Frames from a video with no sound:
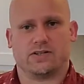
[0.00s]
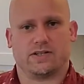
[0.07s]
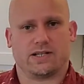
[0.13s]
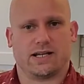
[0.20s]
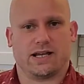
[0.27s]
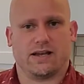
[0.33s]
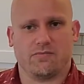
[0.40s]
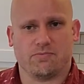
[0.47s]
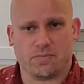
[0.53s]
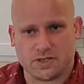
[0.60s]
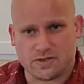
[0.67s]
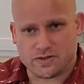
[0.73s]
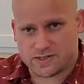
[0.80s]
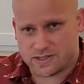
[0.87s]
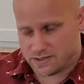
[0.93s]
Like I have
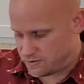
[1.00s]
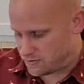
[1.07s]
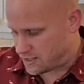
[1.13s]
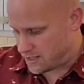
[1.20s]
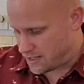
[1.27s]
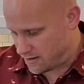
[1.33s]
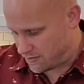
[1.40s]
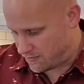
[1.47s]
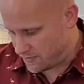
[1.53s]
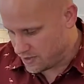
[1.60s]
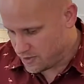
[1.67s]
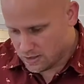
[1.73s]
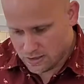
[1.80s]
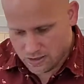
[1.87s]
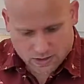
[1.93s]
bitters here, I have,
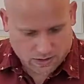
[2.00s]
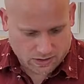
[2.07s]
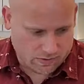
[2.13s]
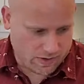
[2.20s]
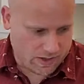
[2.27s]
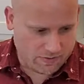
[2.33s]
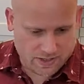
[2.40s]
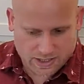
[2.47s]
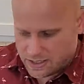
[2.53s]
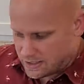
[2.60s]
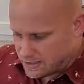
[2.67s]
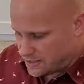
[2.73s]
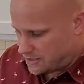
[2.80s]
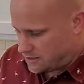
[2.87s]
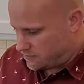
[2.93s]
everything I
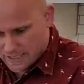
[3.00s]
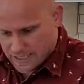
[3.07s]
need.